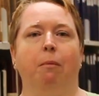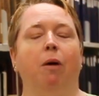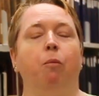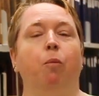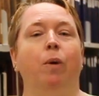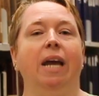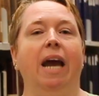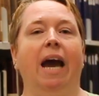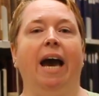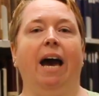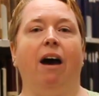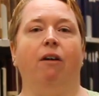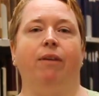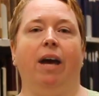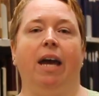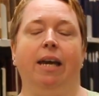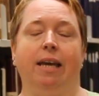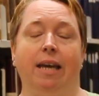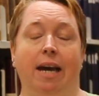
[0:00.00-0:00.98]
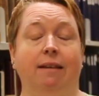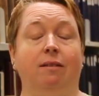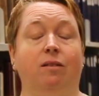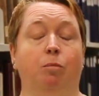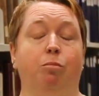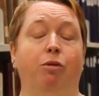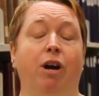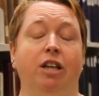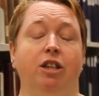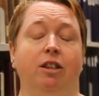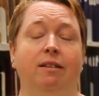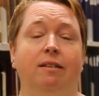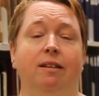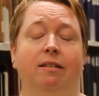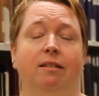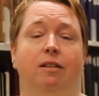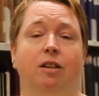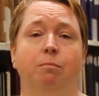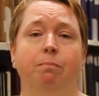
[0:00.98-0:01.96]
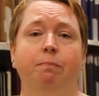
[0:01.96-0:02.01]
We have a gas suppression
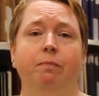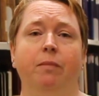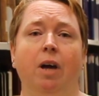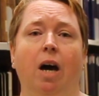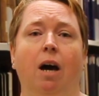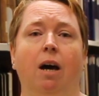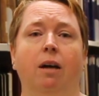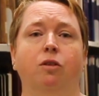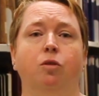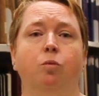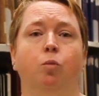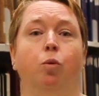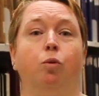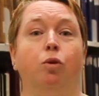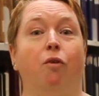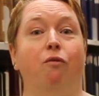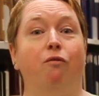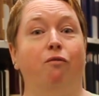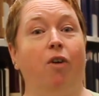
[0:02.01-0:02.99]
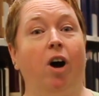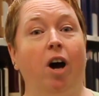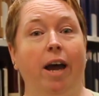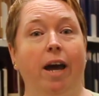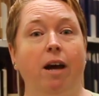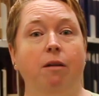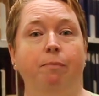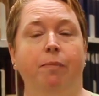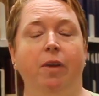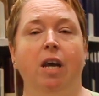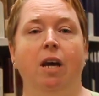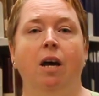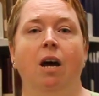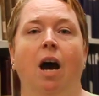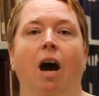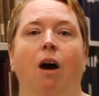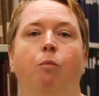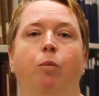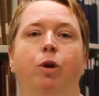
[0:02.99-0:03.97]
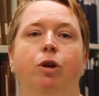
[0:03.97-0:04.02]
system to ward off fire,
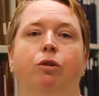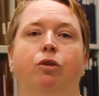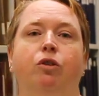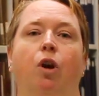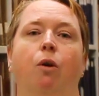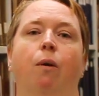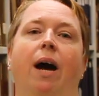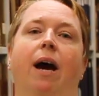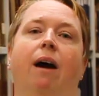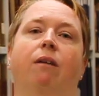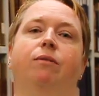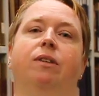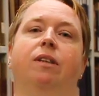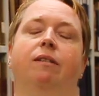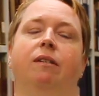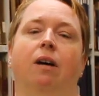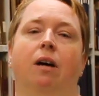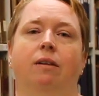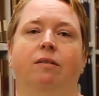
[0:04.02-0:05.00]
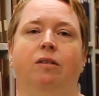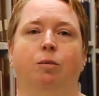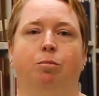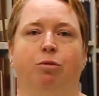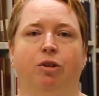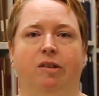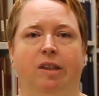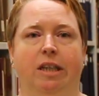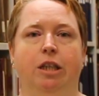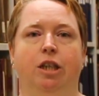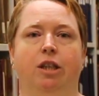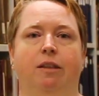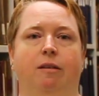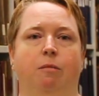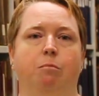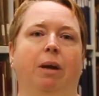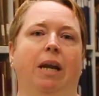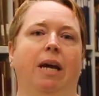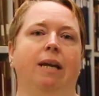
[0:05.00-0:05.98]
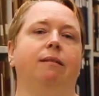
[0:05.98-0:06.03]
and we also have disaster procedures
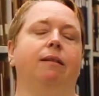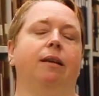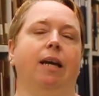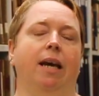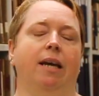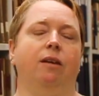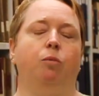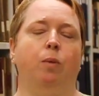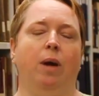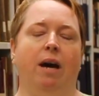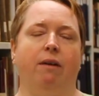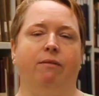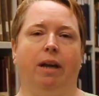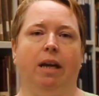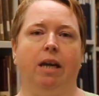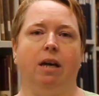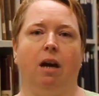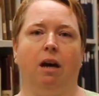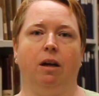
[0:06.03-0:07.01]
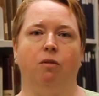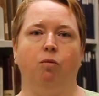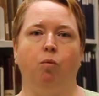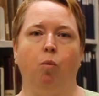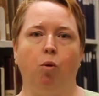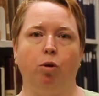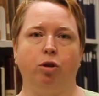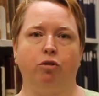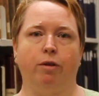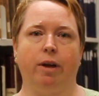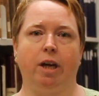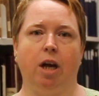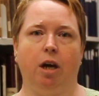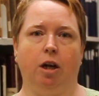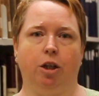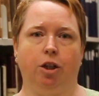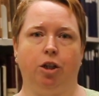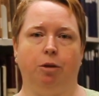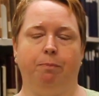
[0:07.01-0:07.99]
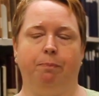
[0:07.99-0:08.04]
in place in case we have any kind of water
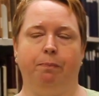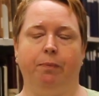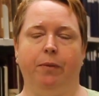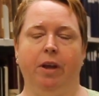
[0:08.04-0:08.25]
incursion.